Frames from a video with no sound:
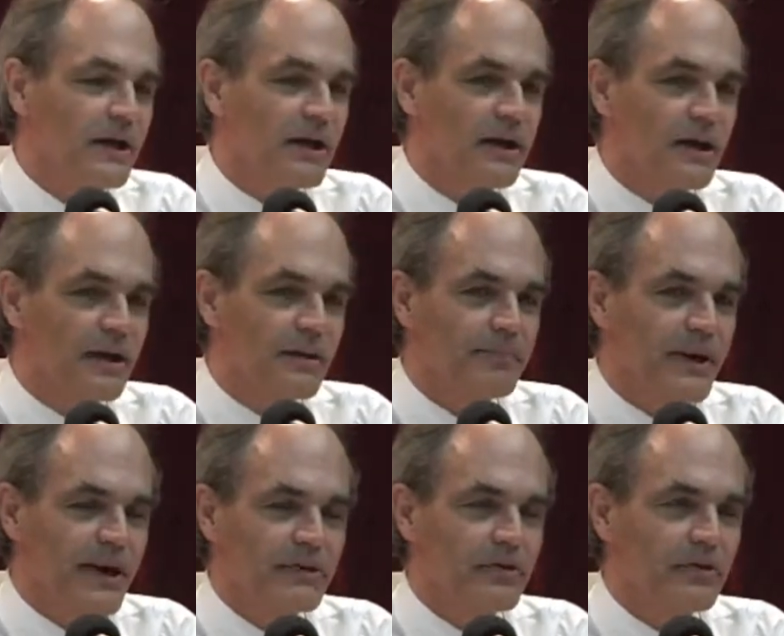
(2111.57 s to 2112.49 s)
Uh,
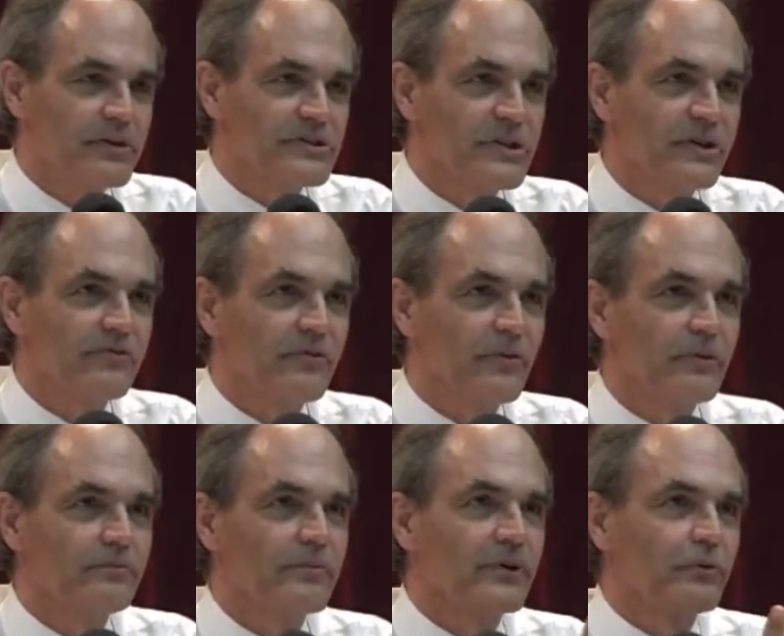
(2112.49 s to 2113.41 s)
PADCO is a
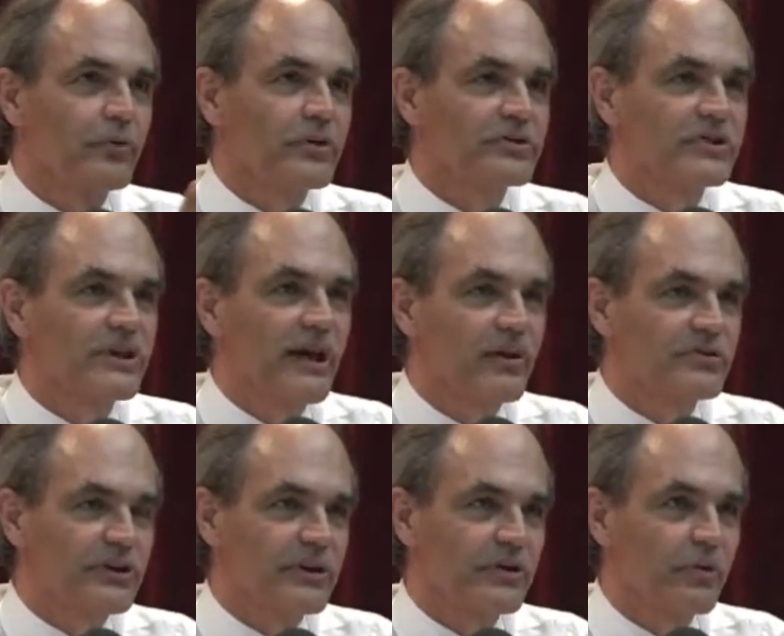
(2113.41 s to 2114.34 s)
firm that works in
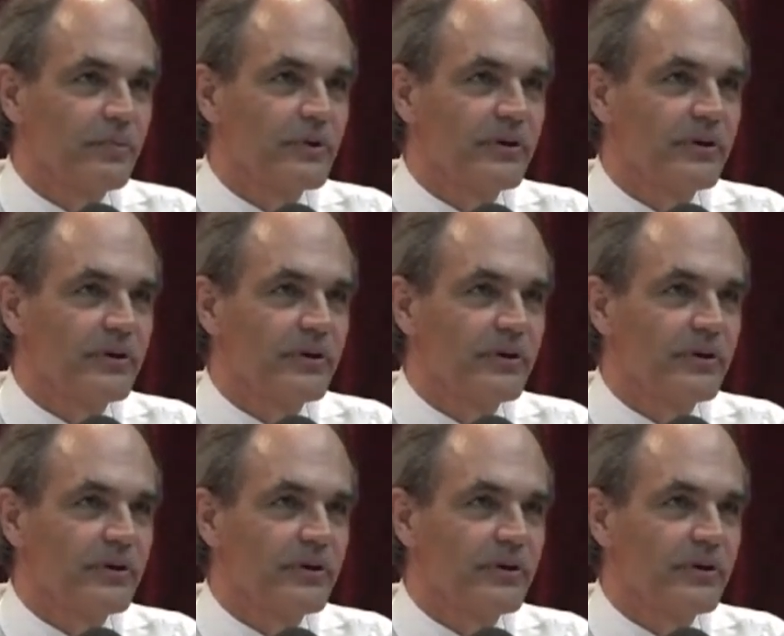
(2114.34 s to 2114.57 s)
housing and urban